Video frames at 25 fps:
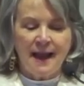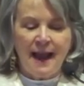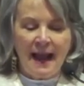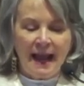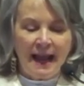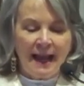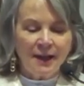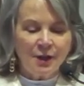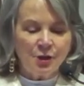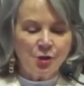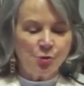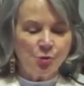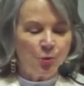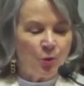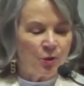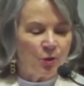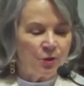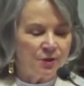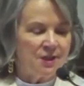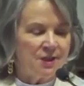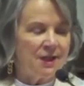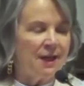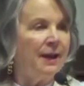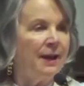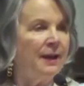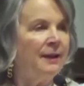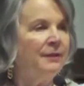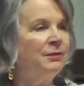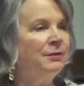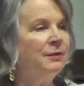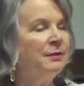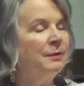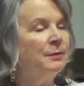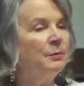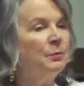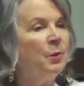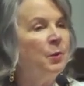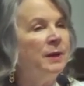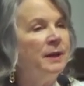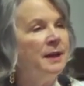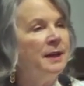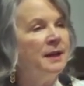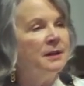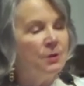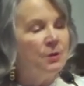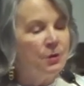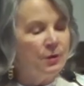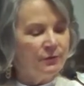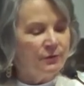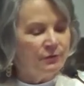actual death when he could